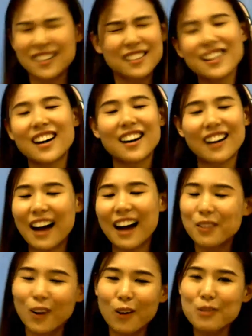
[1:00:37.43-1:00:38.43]

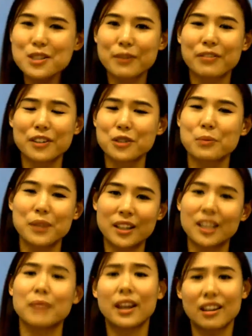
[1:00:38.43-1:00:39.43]
Yeah, I will always prefer to
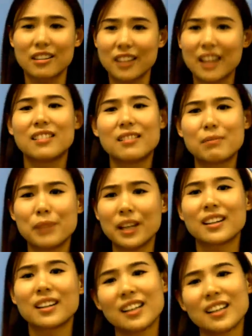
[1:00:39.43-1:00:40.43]
be kingmaker than
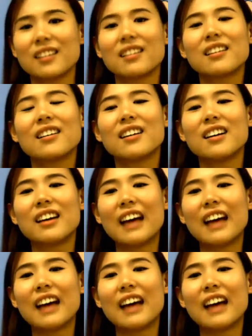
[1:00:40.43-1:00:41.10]
being the king.